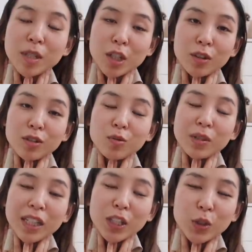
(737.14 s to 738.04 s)
The material is
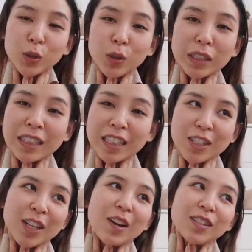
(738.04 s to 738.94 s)
really cooling. And
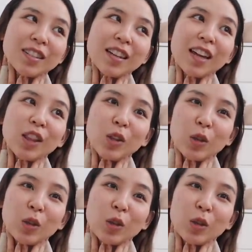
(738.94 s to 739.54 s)
so I was just like,